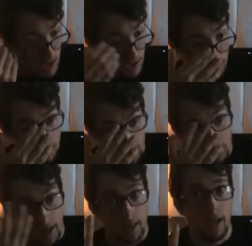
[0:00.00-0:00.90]
another
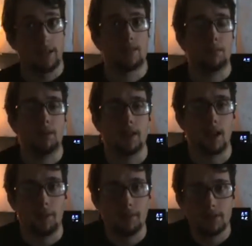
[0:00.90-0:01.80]
thing, death has to be
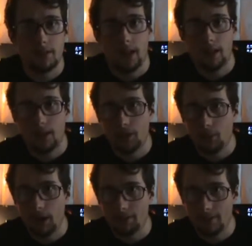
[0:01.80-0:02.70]
there. I mean, it's not like
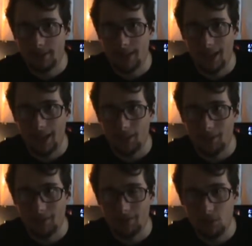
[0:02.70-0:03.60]
you have to take. I
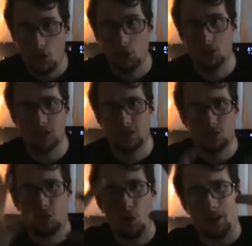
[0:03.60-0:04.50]
mean, only
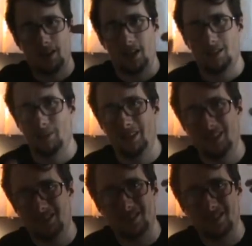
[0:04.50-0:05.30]
heroic death. I mean, that's